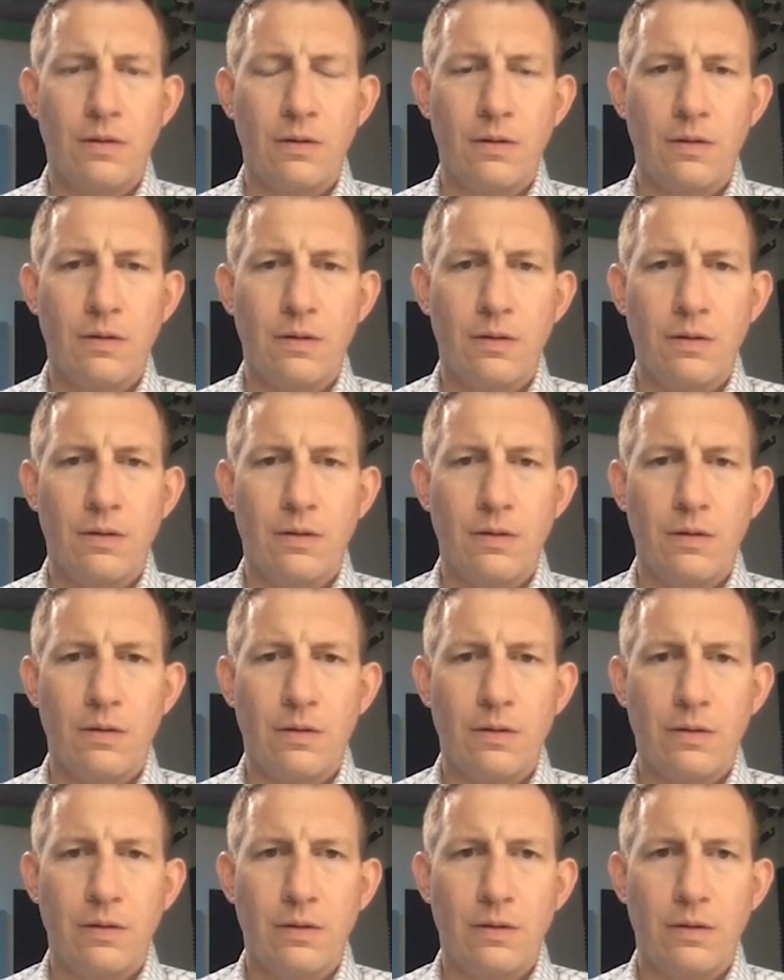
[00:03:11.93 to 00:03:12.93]

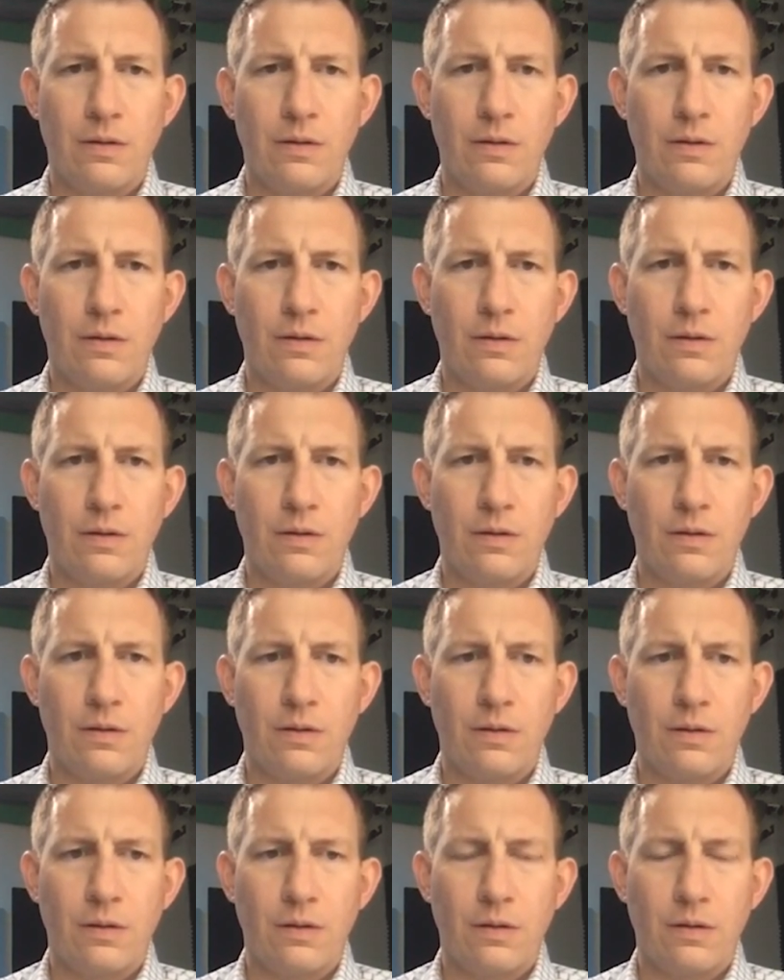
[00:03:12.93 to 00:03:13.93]

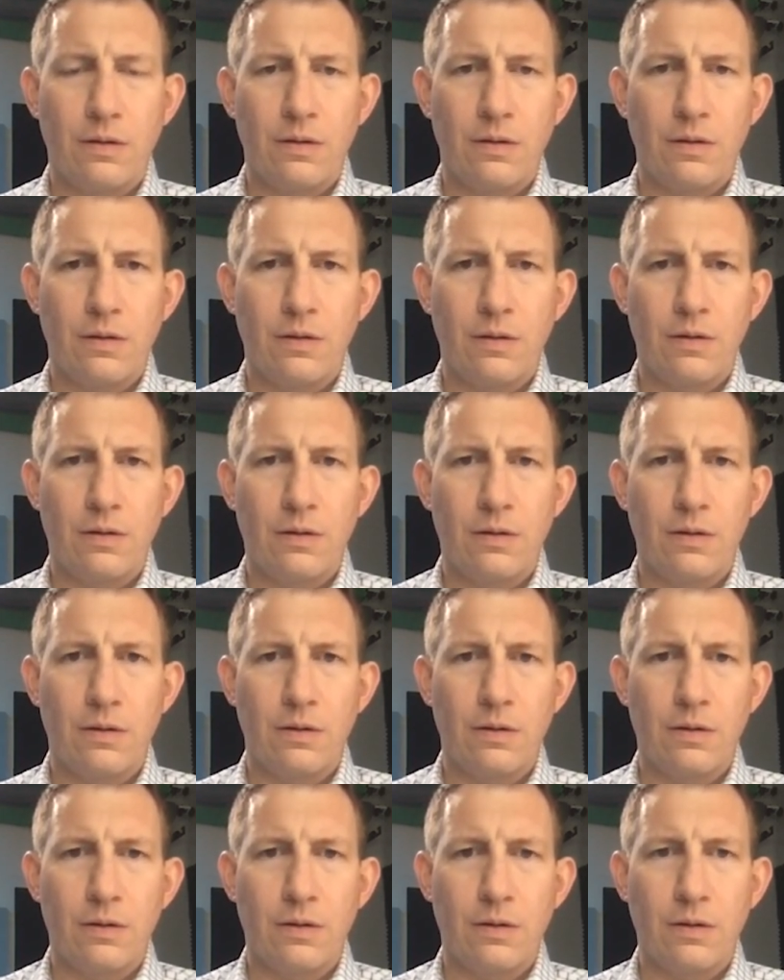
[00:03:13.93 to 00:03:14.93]

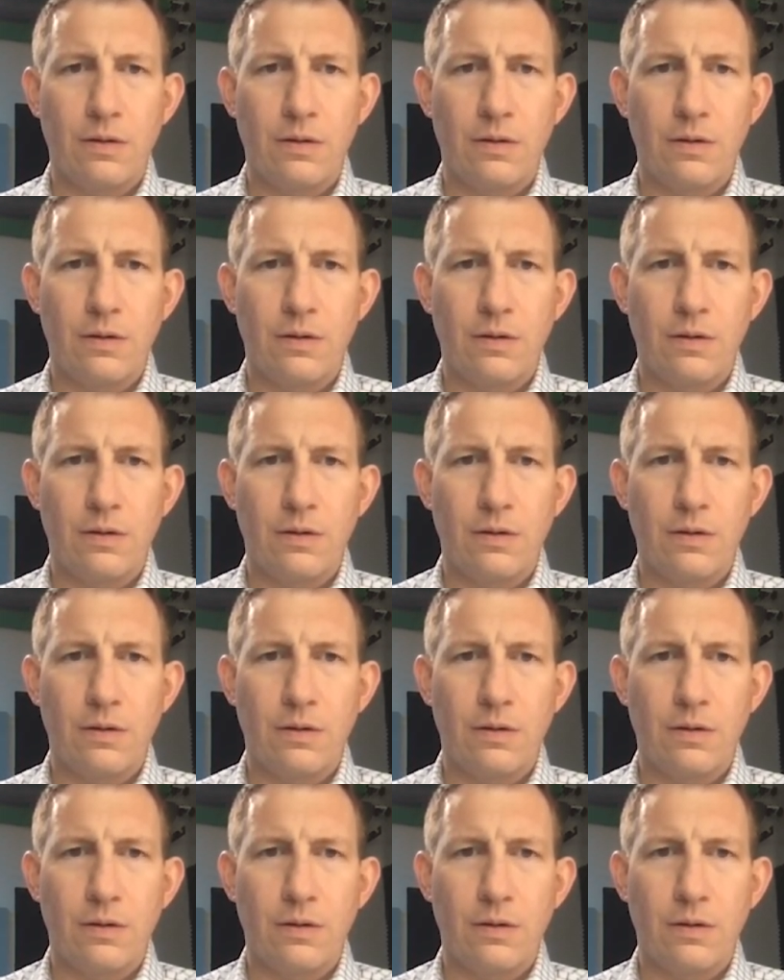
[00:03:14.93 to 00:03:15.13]
[no speech]